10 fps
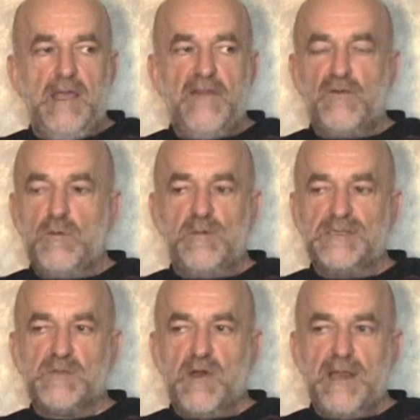Everyone
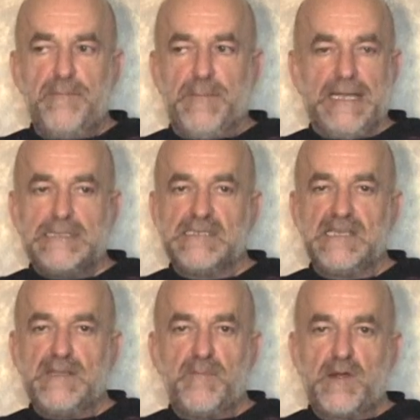was wearing buttons
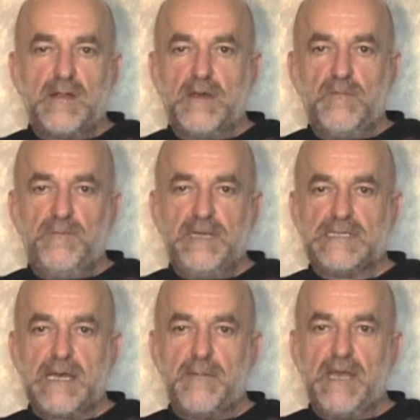in the bar by the
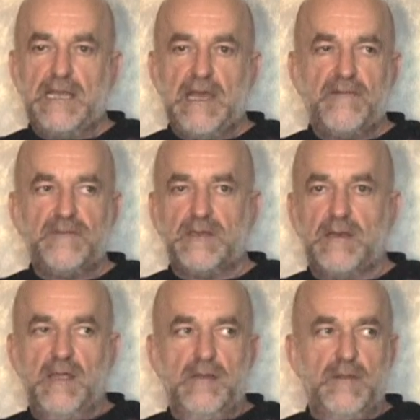time I left, and
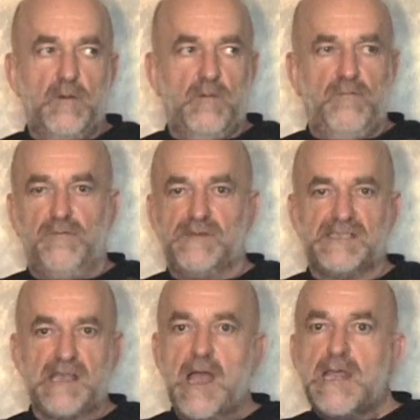they were
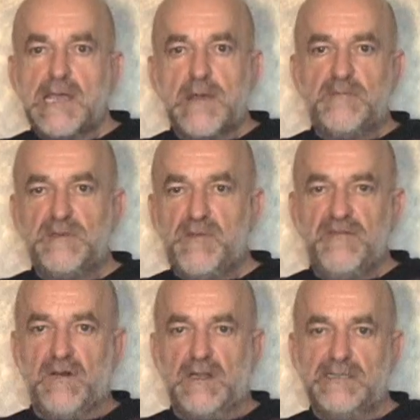signing up to be
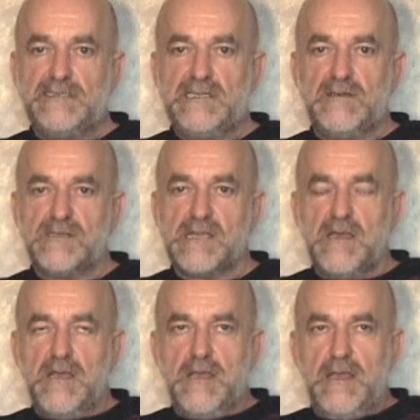volunteers.
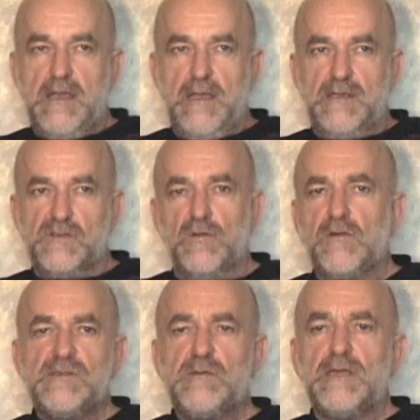So
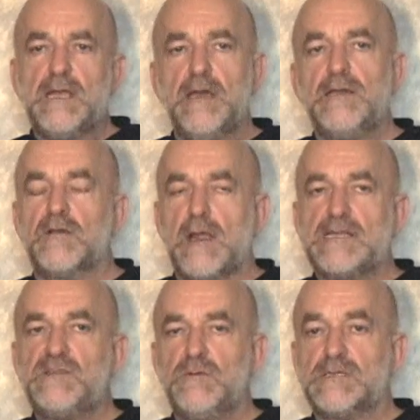those are the kind of
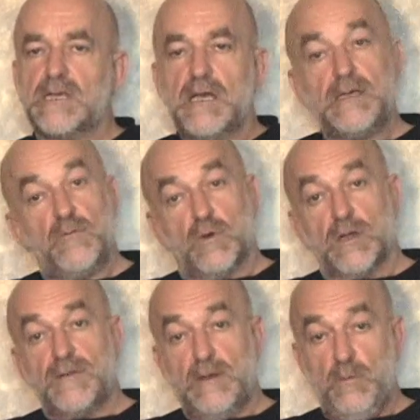grassroots kind of
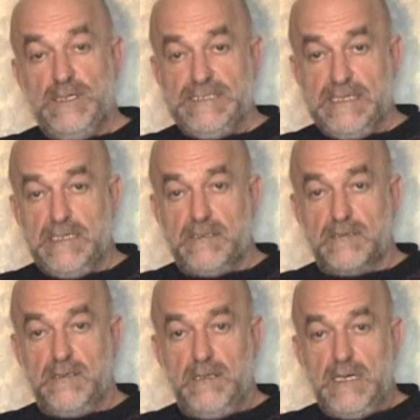work that we did.
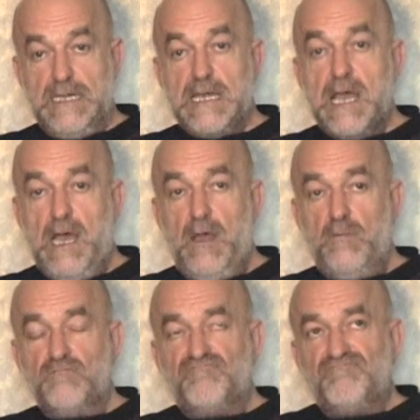
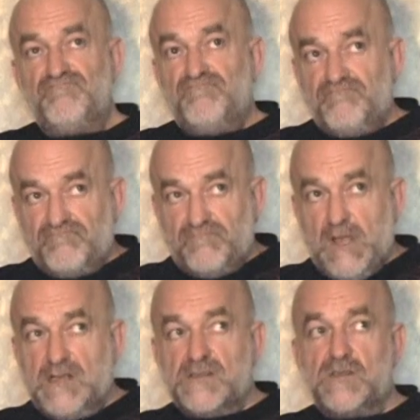Now,
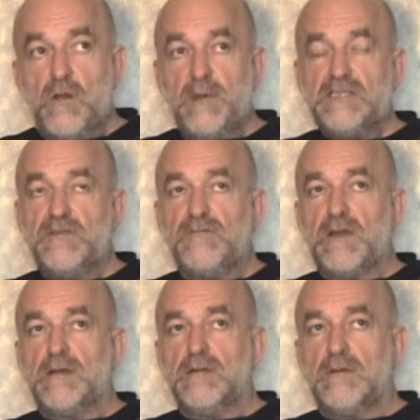so much of
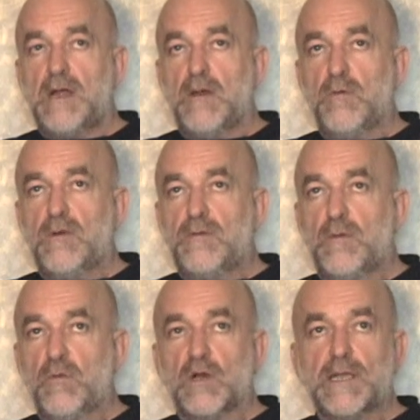our, our the
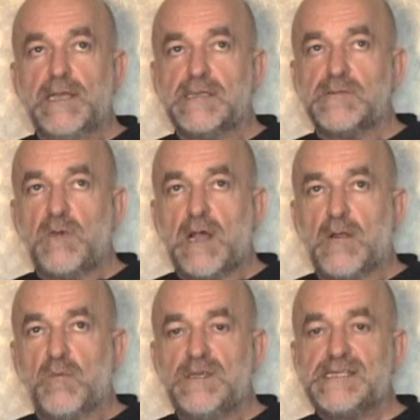work is,
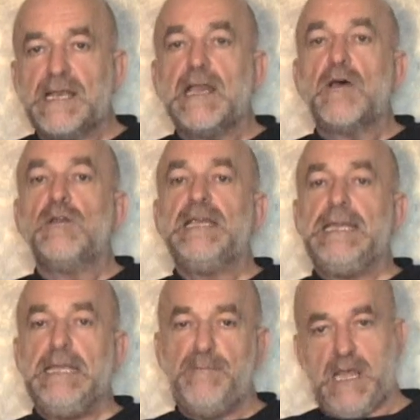well, we send out an
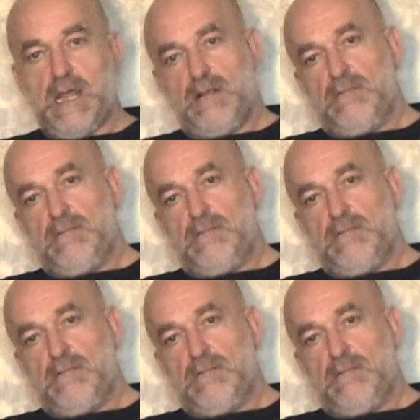email.